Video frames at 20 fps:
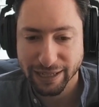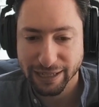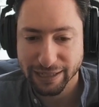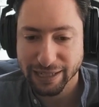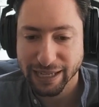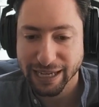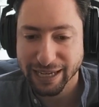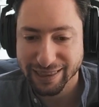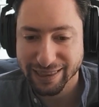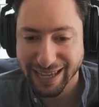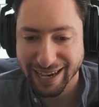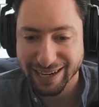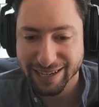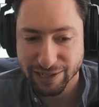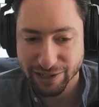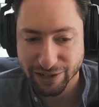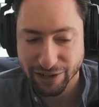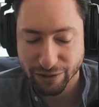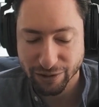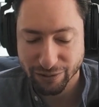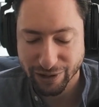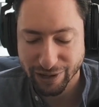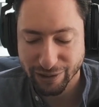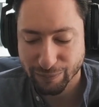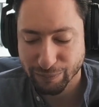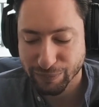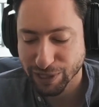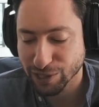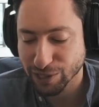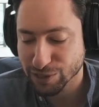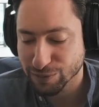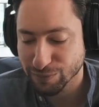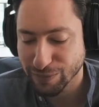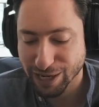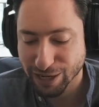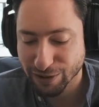like that here, because many